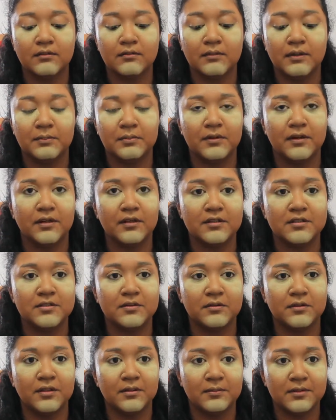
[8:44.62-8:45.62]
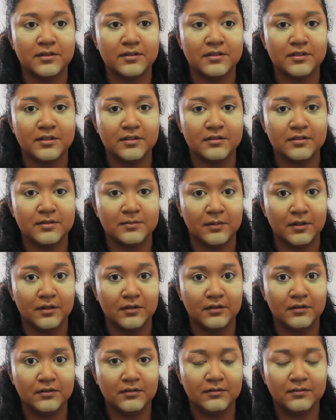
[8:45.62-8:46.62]
my products don't come until
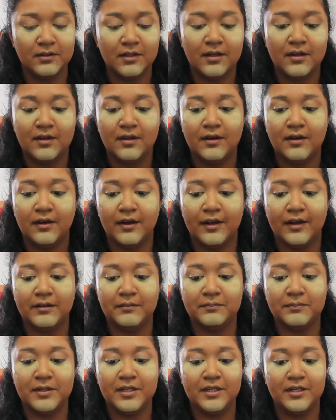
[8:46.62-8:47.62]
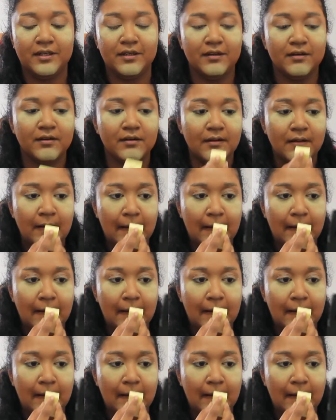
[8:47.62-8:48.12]
tomorrow, and B,